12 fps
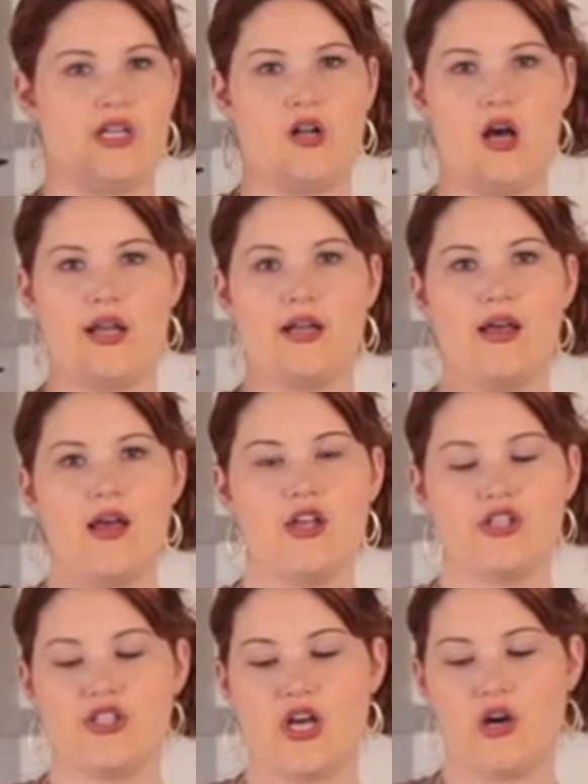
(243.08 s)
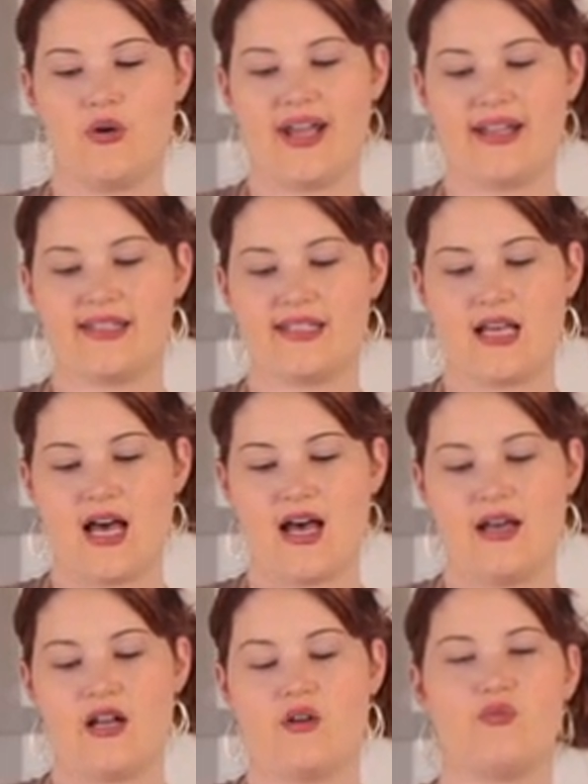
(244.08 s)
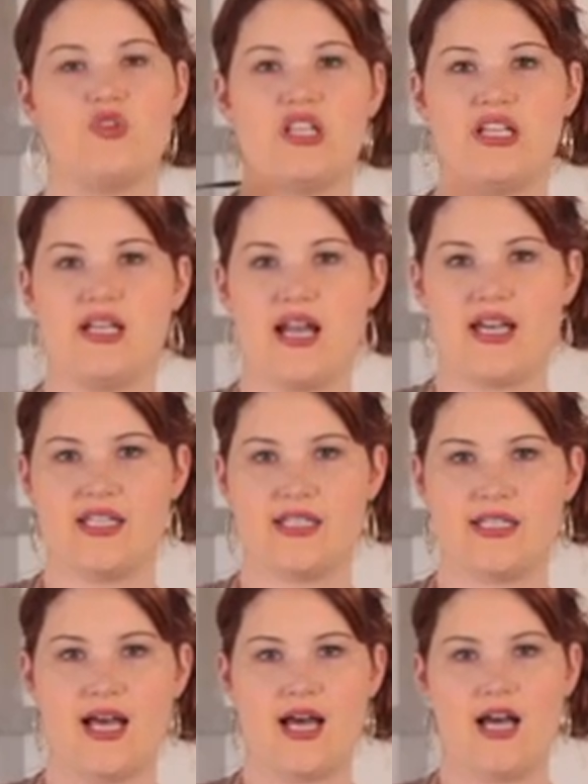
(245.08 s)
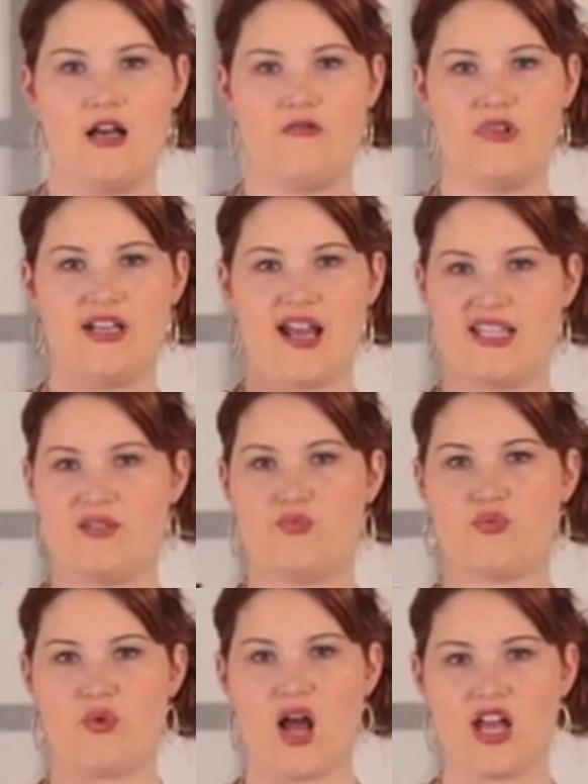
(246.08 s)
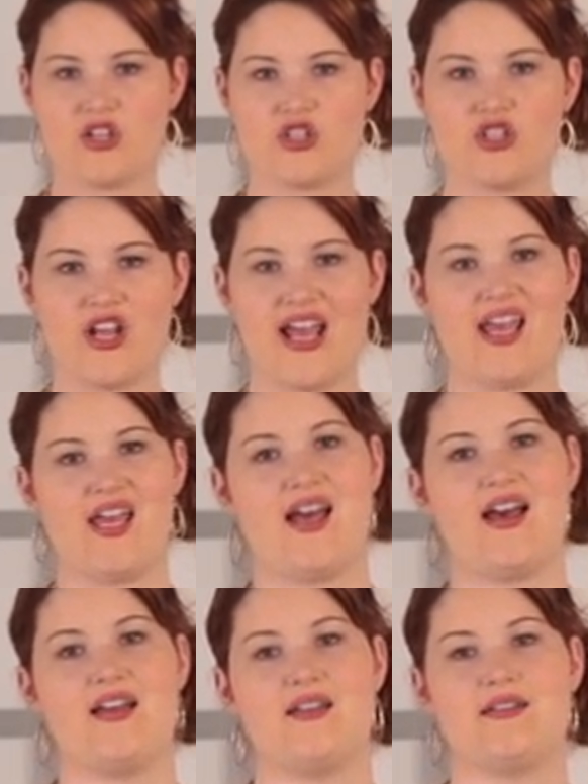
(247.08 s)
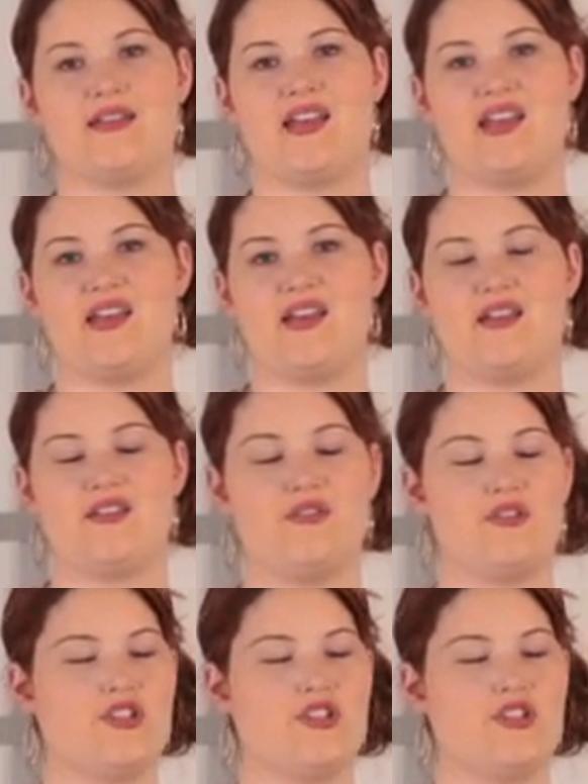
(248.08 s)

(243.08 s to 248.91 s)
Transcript: on. So it's got a really nice brush, and you could